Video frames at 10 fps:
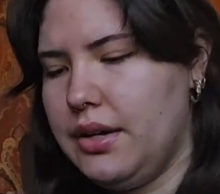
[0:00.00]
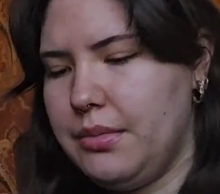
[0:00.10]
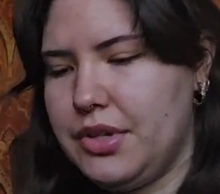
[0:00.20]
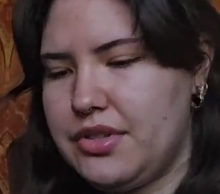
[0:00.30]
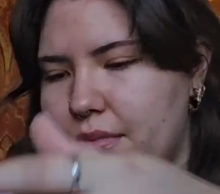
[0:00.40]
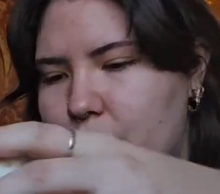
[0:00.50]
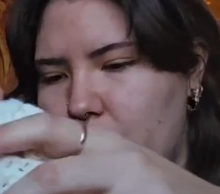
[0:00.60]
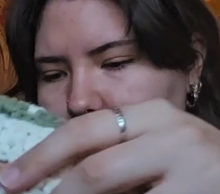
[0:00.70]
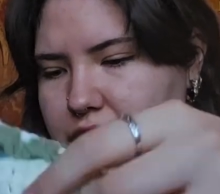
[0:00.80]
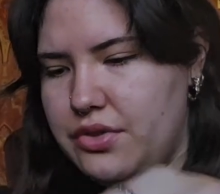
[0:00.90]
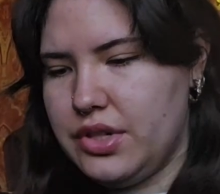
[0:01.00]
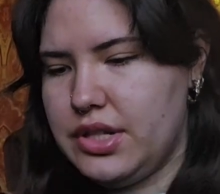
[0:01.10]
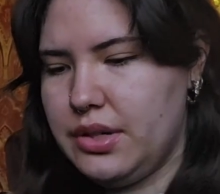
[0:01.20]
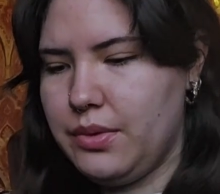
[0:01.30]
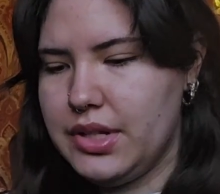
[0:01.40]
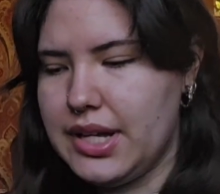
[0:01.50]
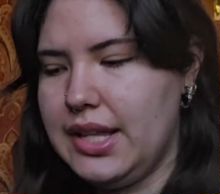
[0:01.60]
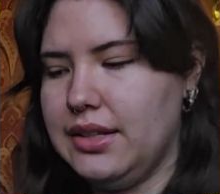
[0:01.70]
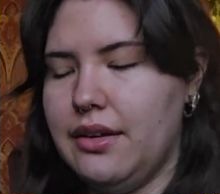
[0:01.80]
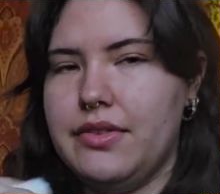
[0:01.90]
There's some more interesting ones. I
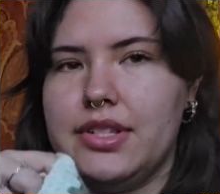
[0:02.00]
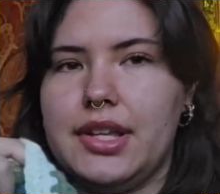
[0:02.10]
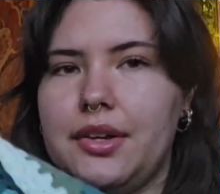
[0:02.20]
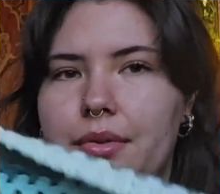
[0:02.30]
love this like